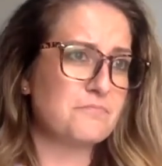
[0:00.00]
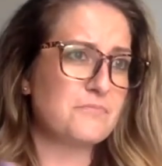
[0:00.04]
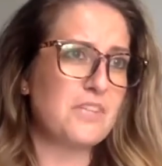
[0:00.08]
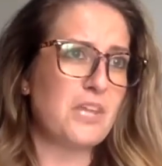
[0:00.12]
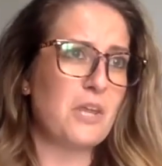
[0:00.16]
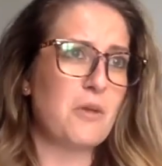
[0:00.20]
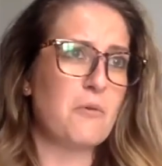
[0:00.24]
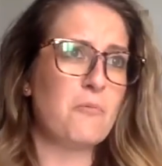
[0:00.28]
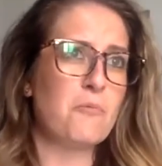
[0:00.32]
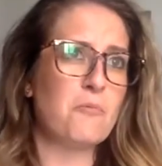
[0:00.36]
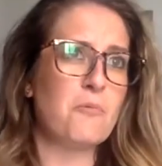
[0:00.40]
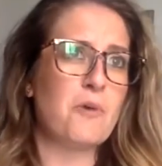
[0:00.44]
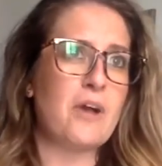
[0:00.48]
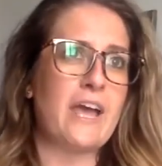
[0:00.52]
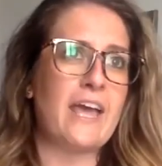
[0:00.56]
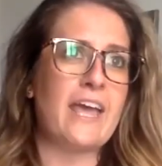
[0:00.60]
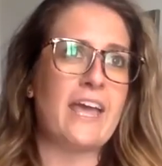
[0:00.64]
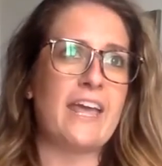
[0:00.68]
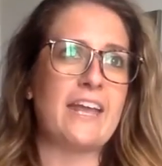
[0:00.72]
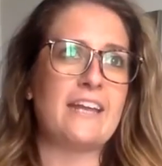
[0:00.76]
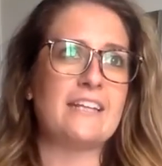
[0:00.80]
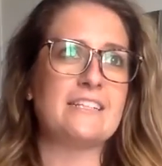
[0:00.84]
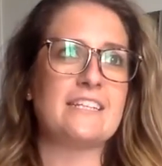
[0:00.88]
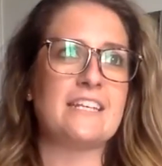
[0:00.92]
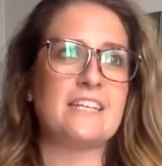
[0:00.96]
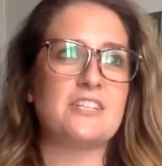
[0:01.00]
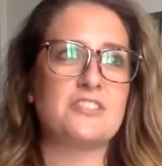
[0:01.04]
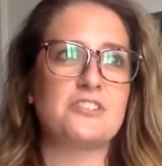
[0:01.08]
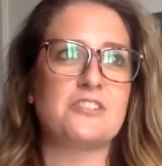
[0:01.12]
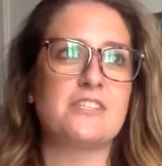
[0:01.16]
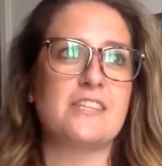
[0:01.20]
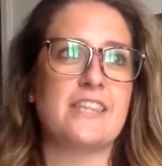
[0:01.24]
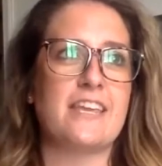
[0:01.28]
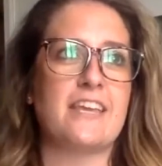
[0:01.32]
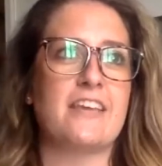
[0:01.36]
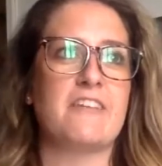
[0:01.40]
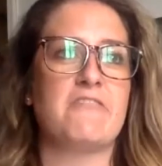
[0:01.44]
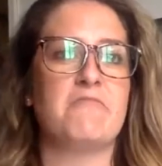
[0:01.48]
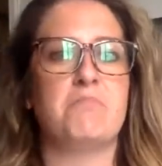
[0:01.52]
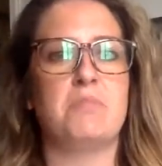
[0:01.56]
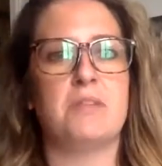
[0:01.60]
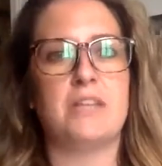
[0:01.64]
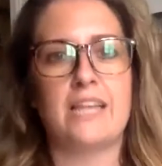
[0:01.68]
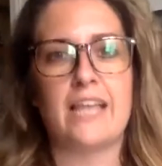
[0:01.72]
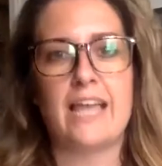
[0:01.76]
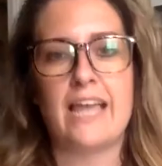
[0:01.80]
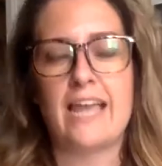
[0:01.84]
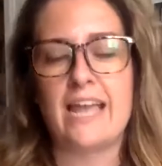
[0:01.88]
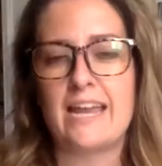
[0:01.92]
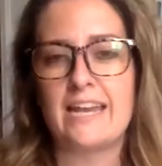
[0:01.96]
when teachers think of
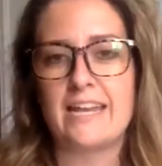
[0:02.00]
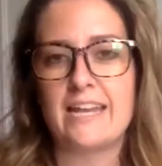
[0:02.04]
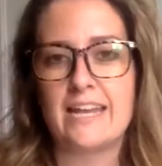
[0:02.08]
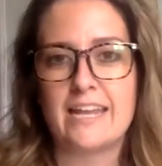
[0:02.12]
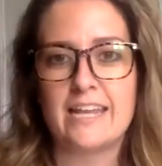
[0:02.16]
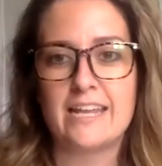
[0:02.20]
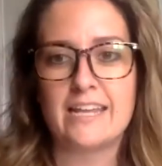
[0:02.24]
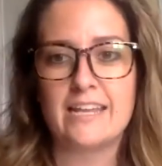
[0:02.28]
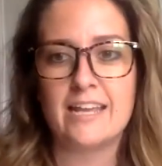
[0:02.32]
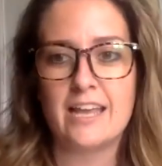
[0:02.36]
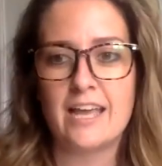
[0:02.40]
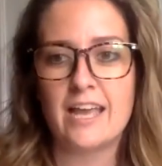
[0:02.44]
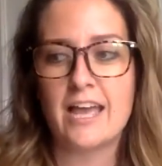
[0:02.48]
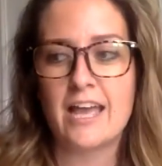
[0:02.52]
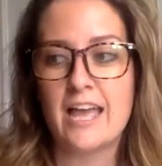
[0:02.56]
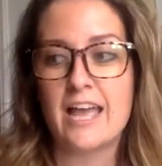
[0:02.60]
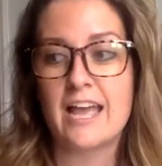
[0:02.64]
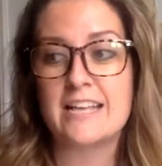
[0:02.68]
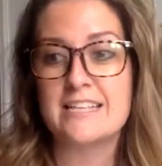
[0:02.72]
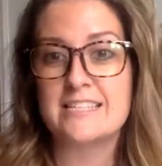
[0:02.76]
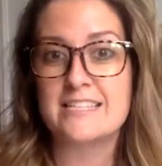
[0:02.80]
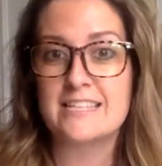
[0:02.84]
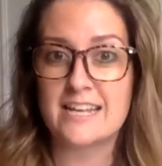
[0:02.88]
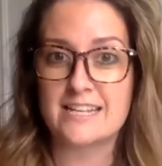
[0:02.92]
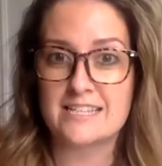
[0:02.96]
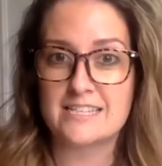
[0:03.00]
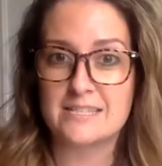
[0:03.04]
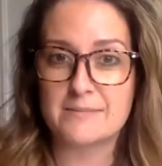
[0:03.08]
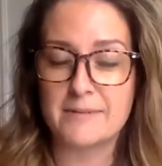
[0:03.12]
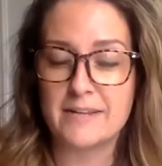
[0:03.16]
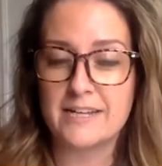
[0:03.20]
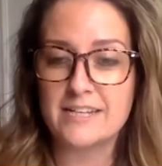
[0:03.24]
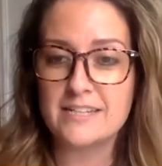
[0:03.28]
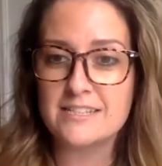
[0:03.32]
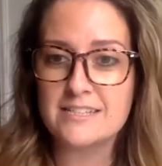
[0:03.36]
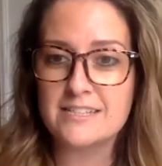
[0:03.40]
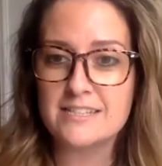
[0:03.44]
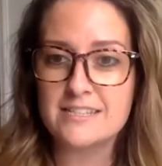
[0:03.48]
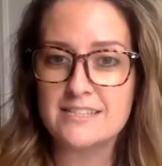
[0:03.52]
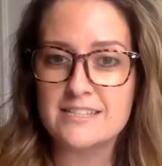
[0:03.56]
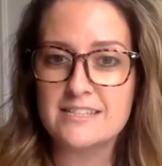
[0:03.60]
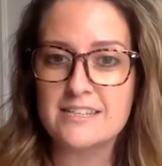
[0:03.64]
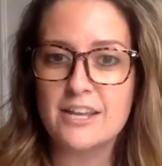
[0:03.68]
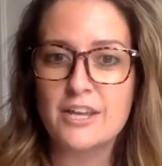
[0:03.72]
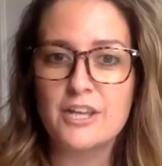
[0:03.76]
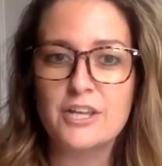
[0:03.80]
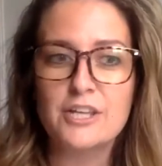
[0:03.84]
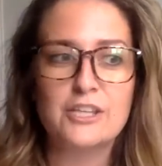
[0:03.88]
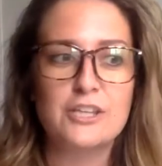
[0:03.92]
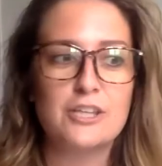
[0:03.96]
planning assessments,
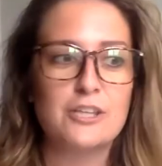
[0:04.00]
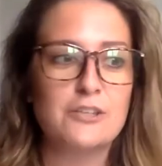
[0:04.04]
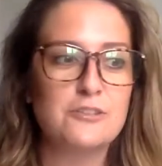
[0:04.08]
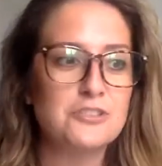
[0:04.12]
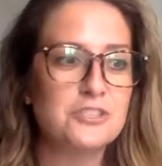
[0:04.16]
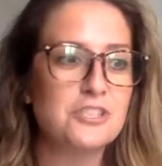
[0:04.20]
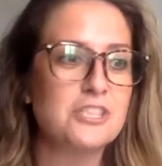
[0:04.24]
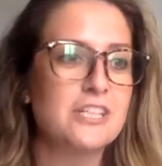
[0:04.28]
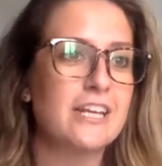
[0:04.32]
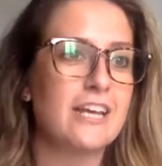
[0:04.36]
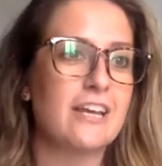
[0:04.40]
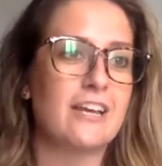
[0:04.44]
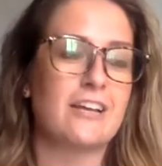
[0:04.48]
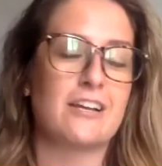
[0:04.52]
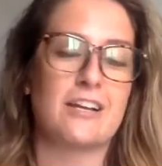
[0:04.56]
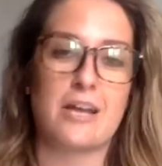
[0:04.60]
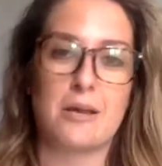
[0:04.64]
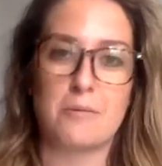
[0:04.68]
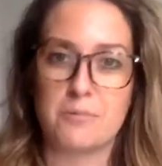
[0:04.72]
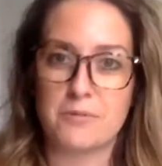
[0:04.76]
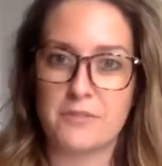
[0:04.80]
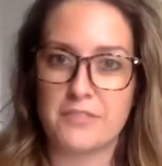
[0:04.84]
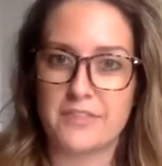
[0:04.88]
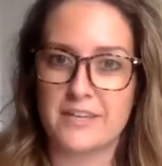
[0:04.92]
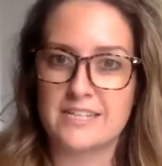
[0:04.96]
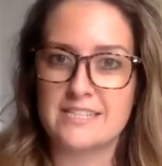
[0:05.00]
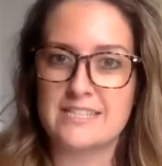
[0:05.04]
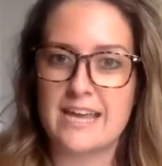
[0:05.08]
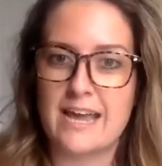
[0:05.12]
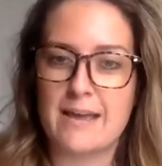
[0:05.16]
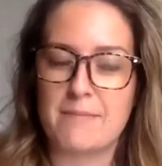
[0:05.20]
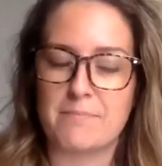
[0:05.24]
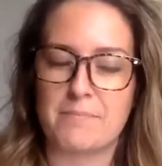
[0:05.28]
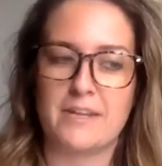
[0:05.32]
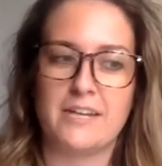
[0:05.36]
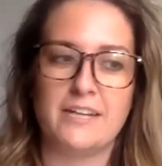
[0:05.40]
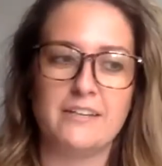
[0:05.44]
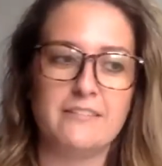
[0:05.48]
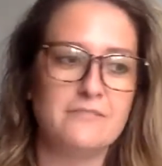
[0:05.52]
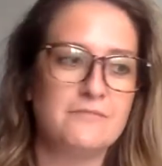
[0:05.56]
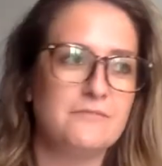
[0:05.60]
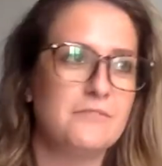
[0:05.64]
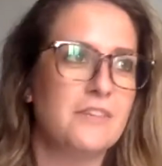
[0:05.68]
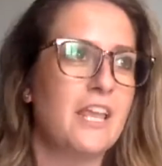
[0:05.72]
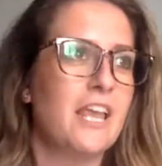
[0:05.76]
usually a couple things happen.